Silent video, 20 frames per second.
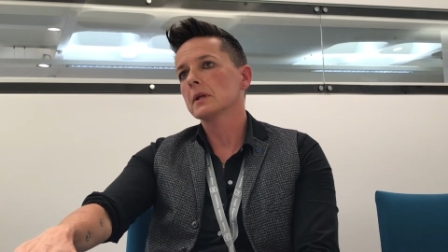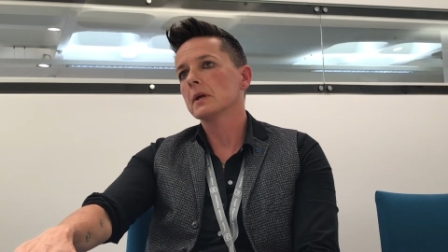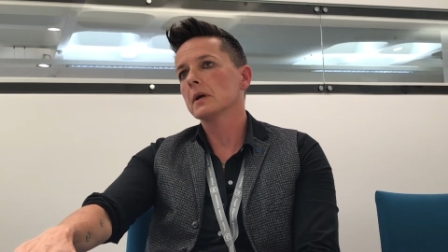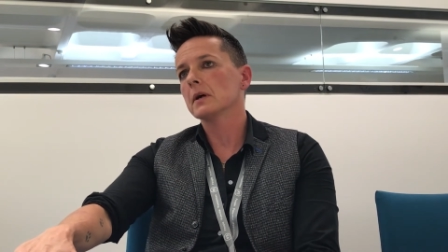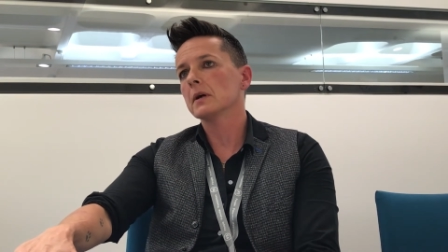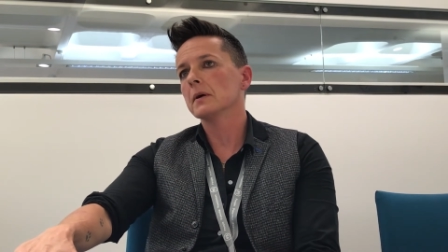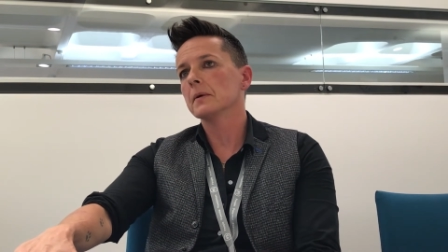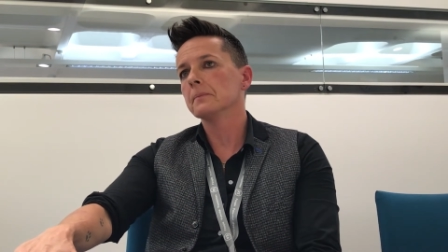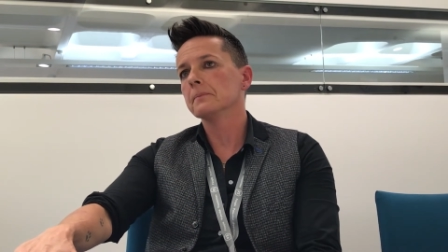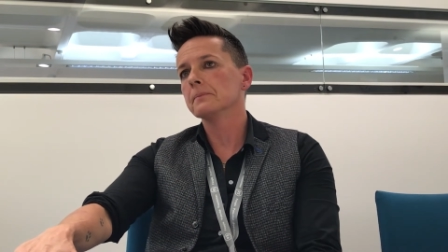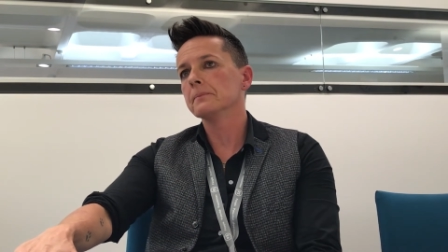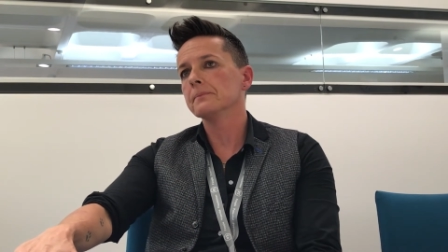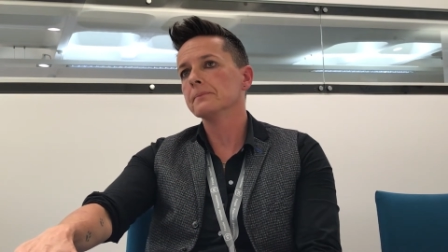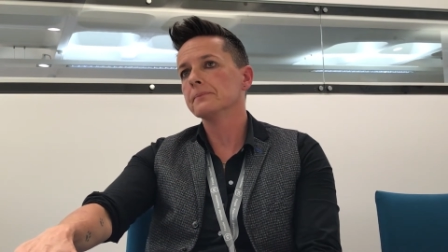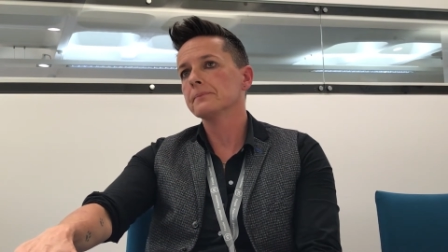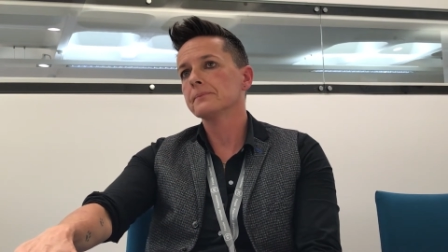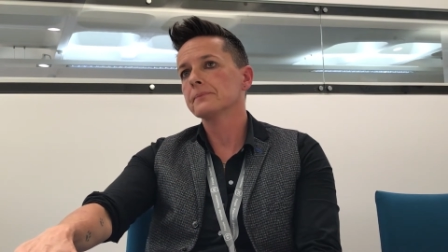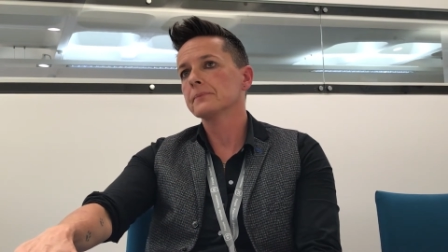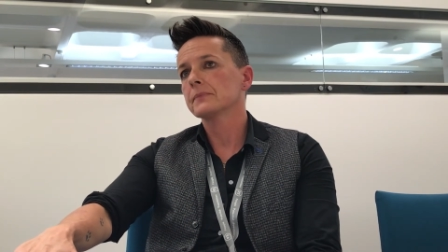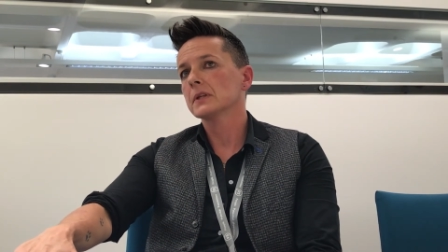Um,
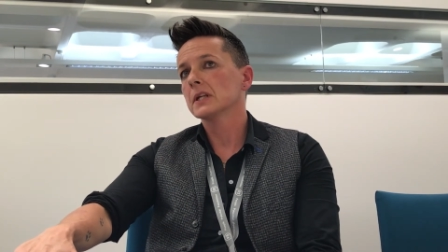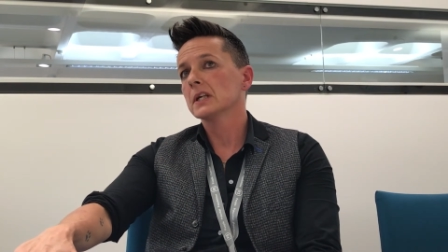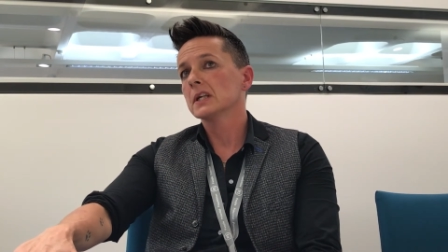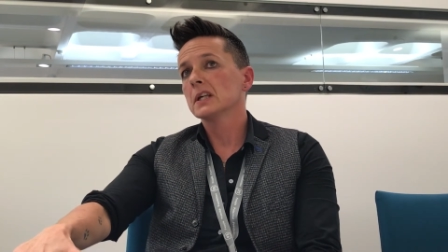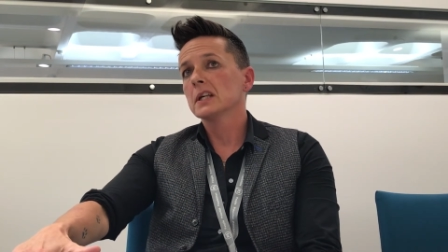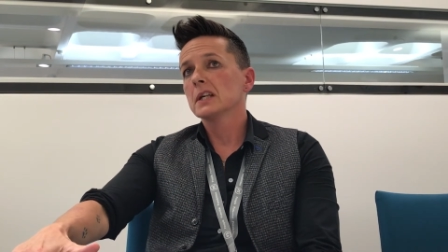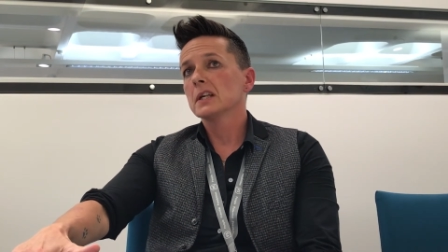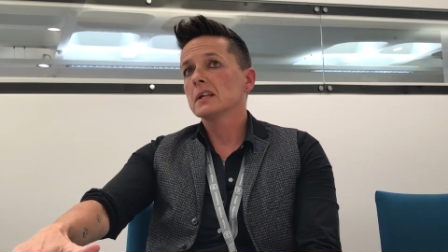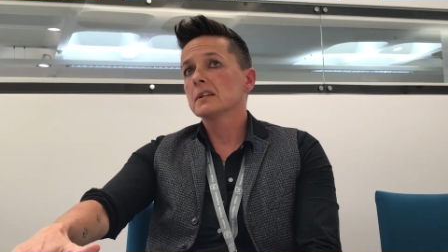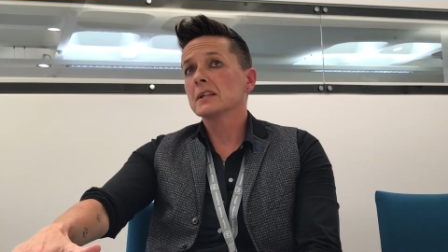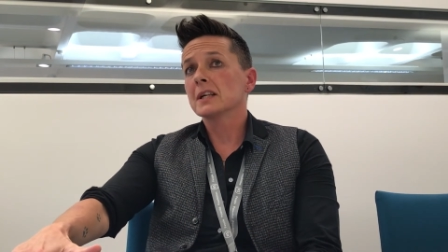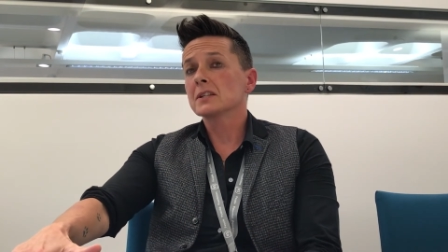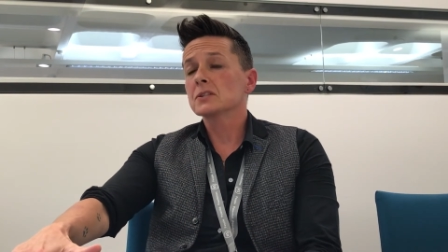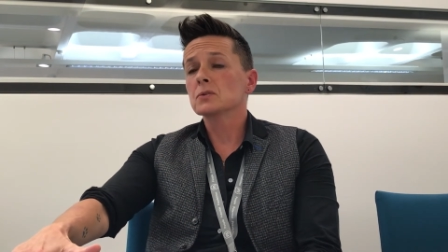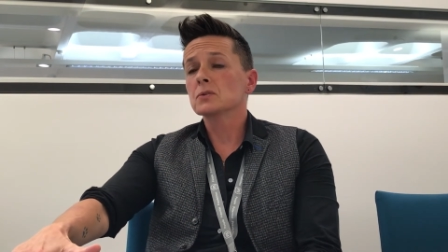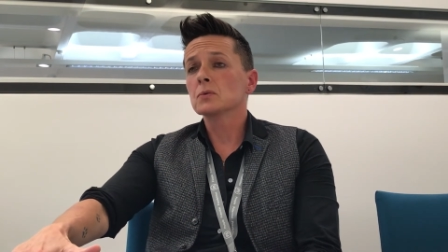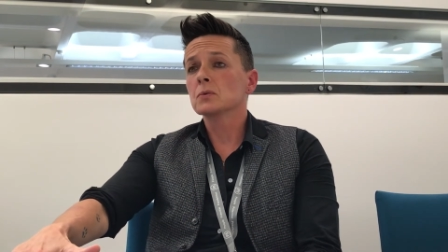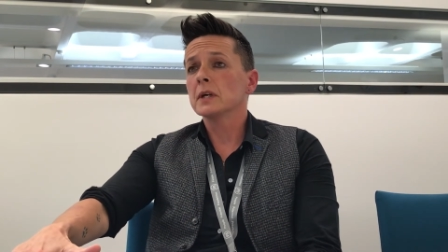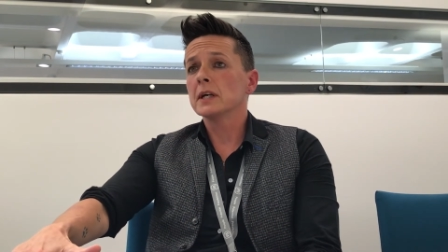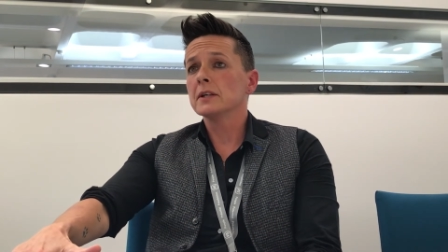
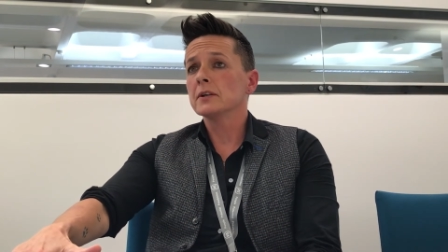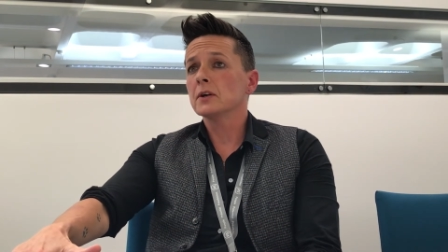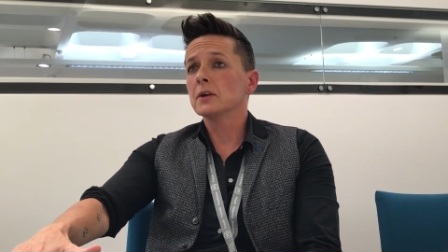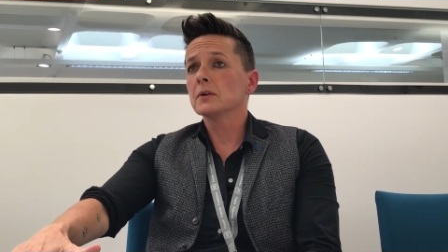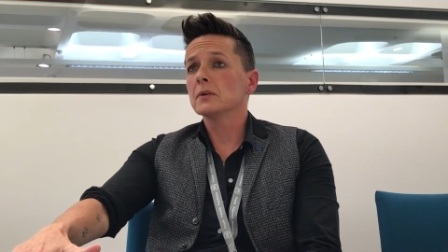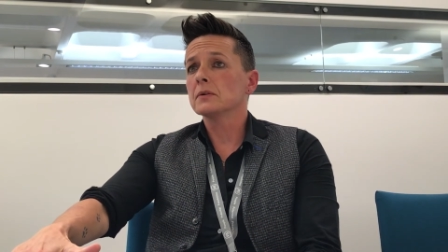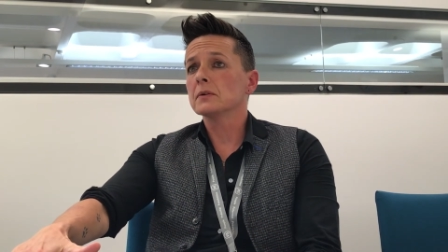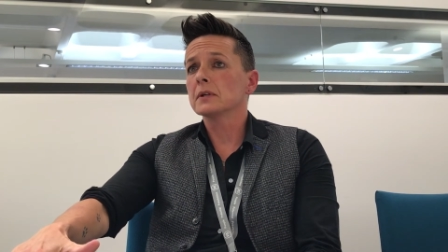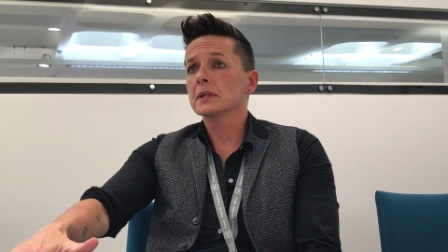that's all they know.